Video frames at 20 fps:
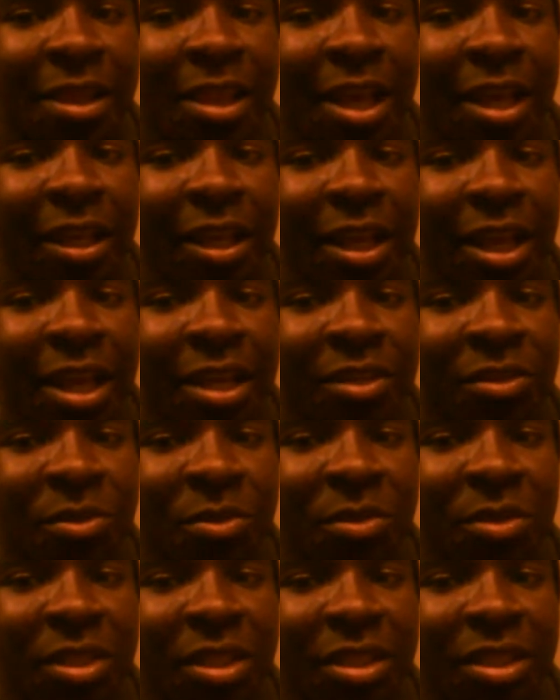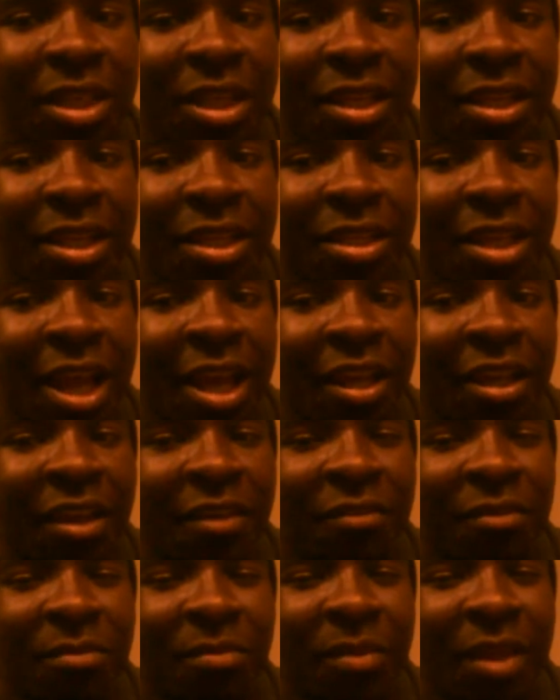Like as soon as he said this, I
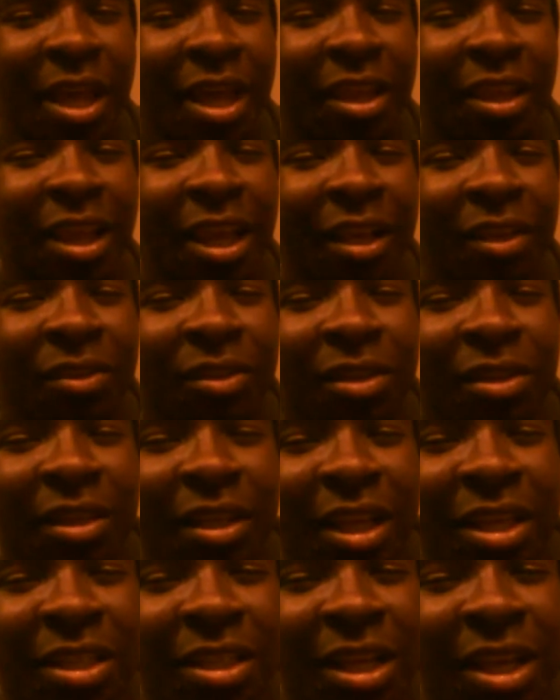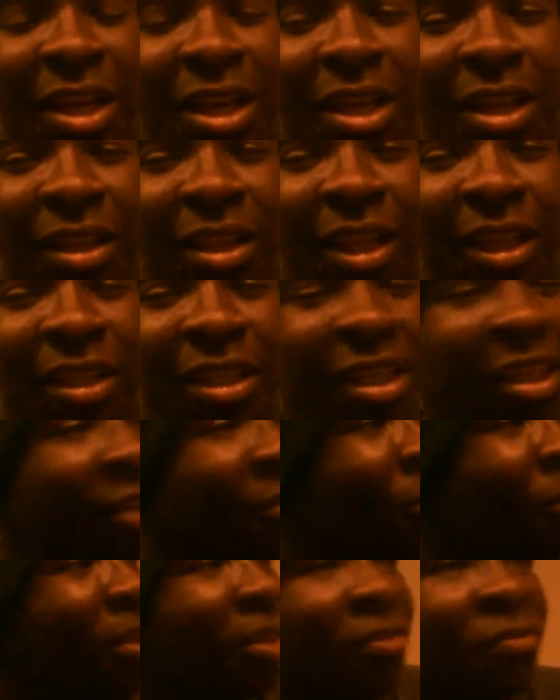give him that like look as like
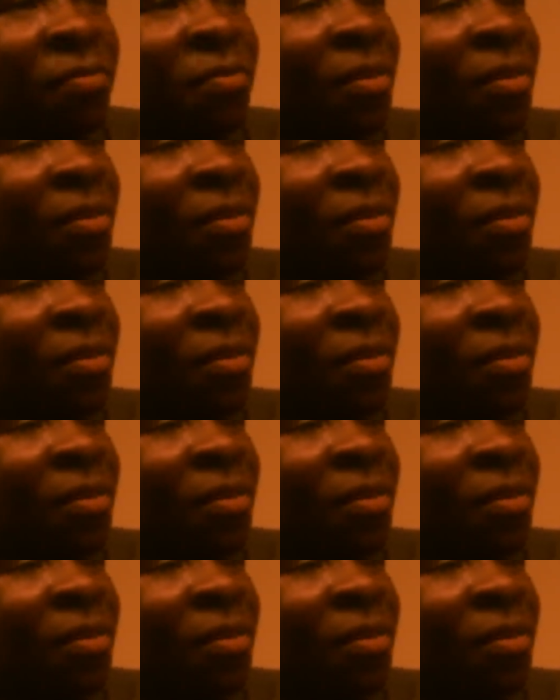nigga, what the